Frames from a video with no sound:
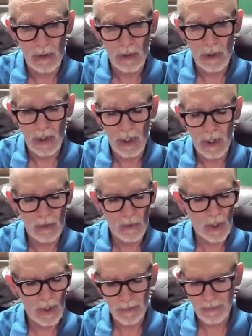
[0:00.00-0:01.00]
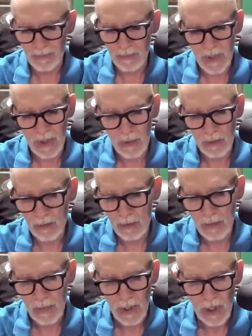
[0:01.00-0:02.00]
The
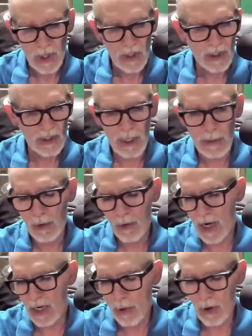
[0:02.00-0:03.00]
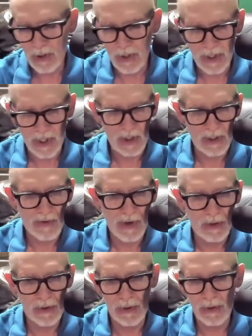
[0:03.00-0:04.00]
Democratic Party's against
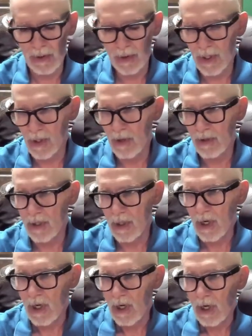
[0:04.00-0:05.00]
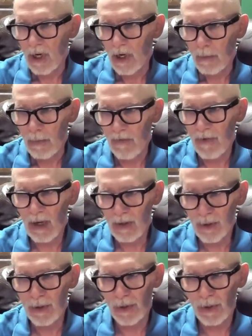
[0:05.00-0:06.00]
vouchers.
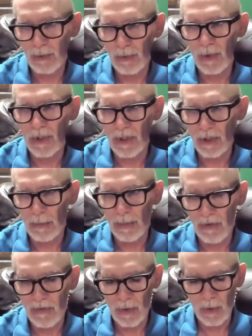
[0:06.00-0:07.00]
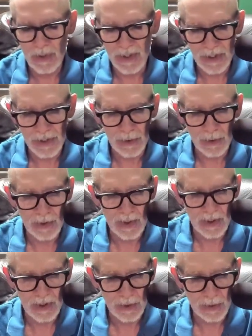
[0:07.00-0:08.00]
Vouchers is really the pivotal issue
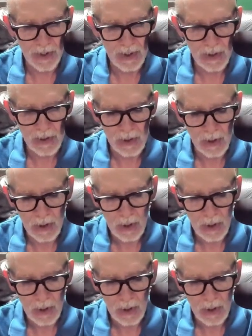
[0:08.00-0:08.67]
in this race.